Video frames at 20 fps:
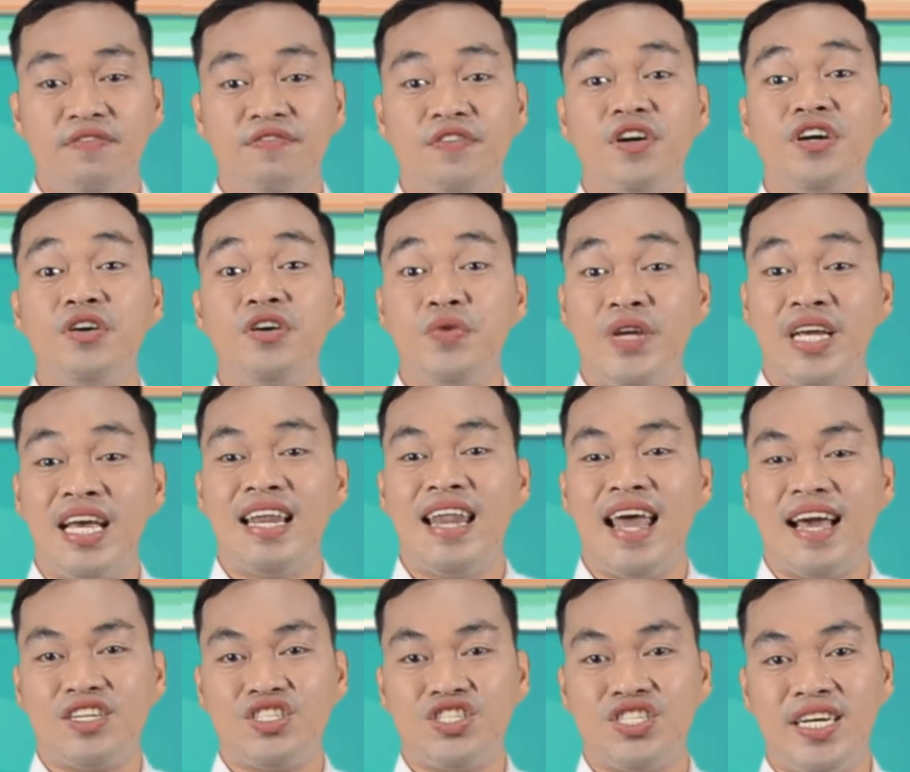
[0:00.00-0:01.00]
for
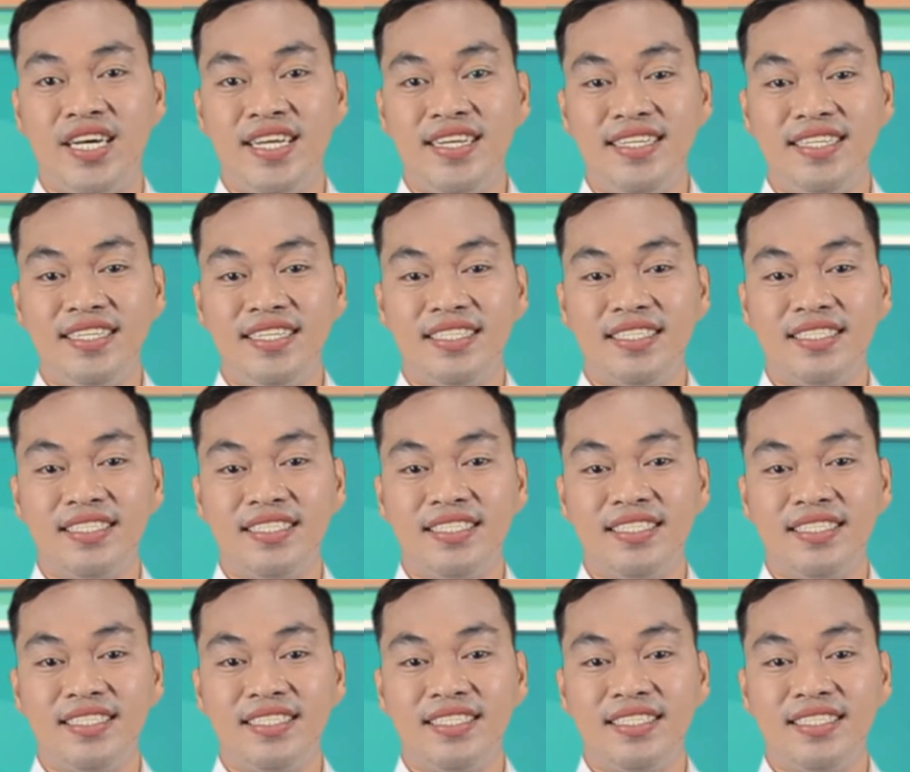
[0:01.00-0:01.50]
re-election?